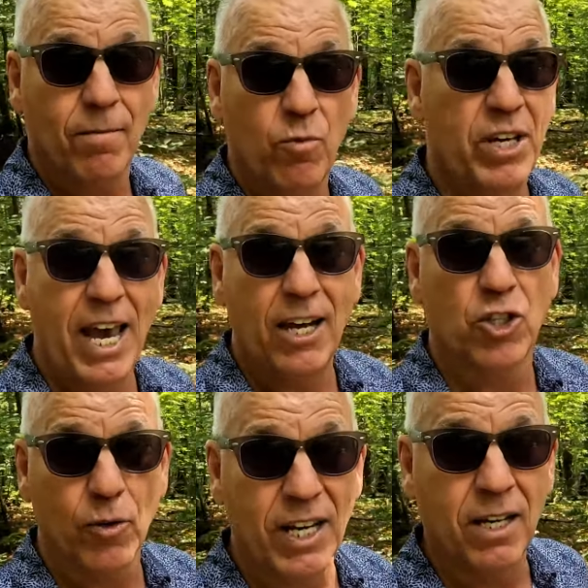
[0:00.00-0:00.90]
We can't
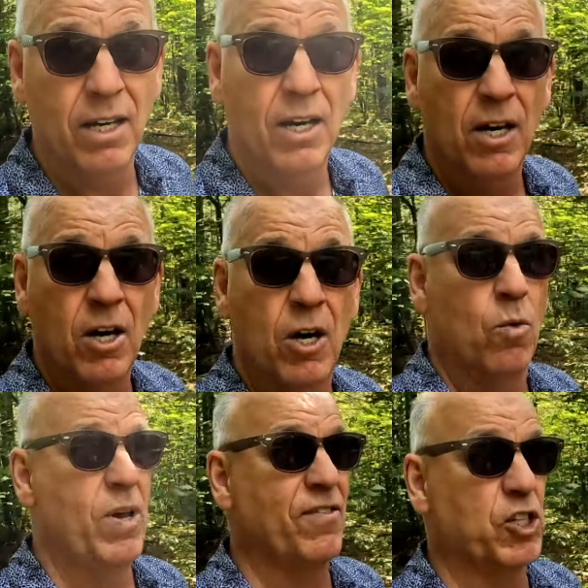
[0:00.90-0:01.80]
drink.
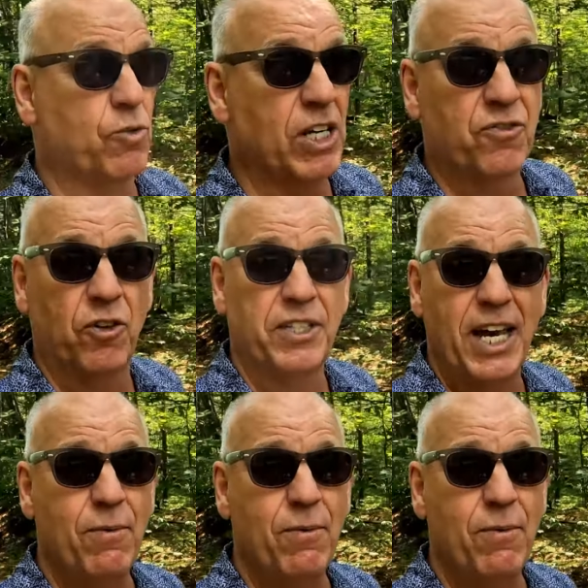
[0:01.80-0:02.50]
We have a stressful day,